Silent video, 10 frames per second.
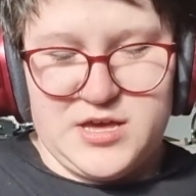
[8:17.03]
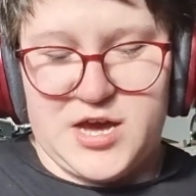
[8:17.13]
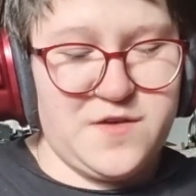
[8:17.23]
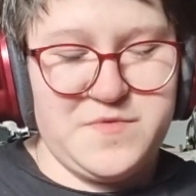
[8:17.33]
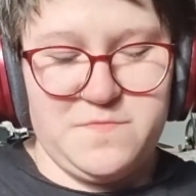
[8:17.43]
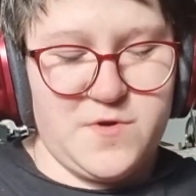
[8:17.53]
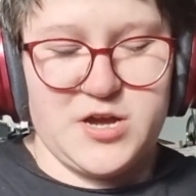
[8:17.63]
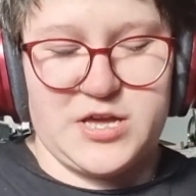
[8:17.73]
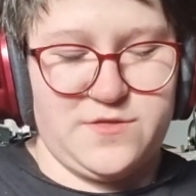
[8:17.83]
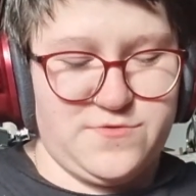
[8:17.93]
I've been
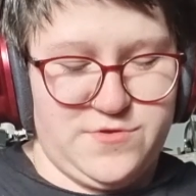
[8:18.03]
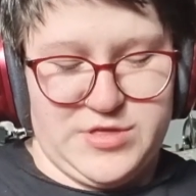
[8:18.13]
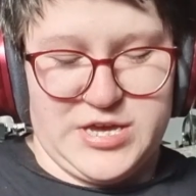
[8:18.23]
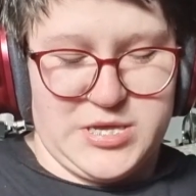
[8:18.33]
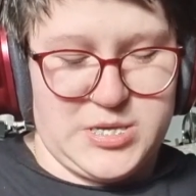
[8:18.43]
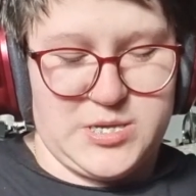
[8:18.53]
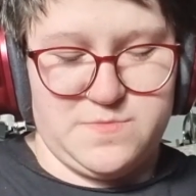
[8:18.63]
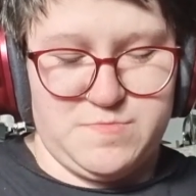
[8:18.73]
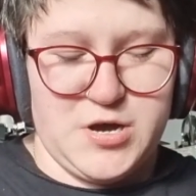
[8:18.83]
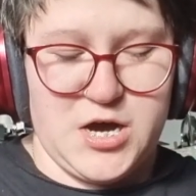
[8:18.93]
working through this
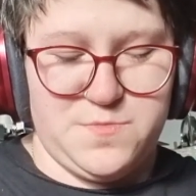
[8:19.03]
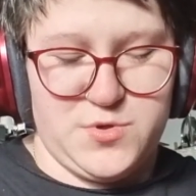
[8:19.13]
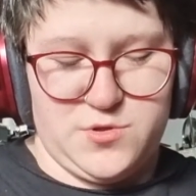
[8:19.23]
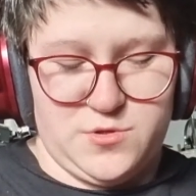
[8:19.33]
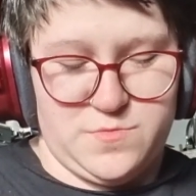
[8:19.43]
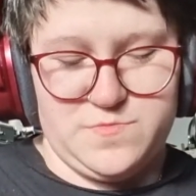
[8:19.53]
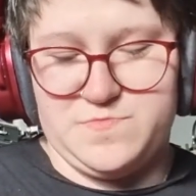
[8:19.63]
purple